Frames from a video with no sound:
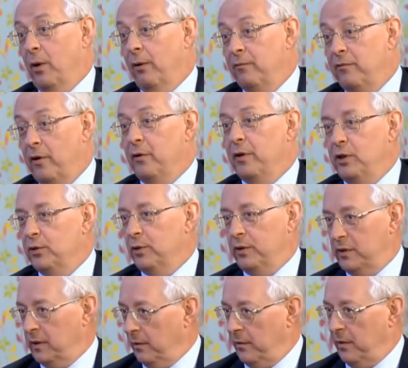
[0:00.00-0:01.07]
a very
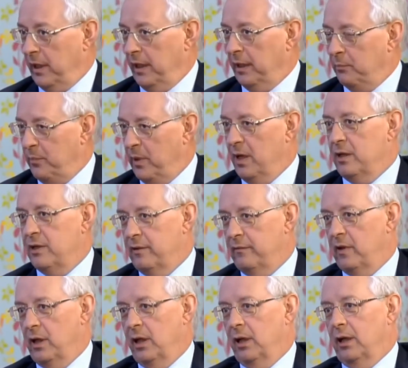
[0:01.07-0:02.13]
good thing and part
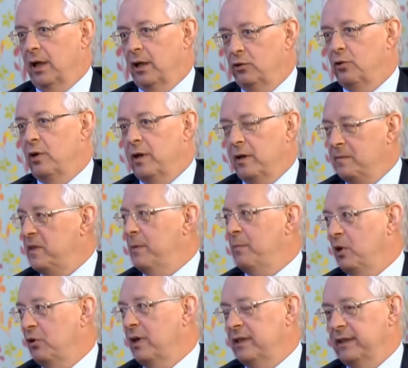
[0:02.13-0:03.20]
of a grown-up
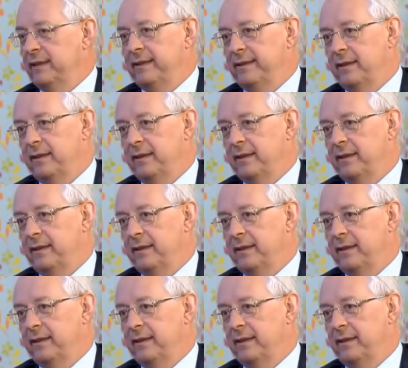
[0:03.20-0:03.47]
democratic